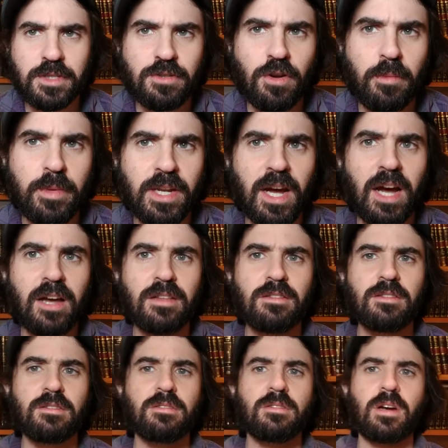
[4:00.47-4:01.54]

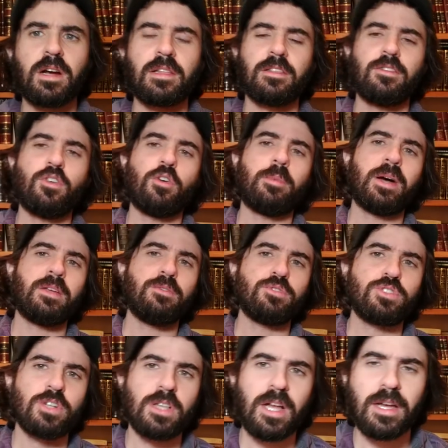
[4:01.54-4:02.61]
Mistominat. I only know about
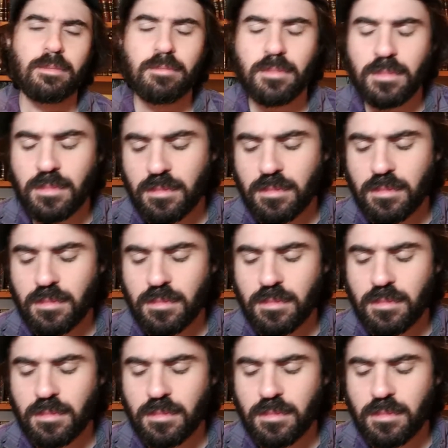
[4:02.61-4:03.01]
Yerushalayim.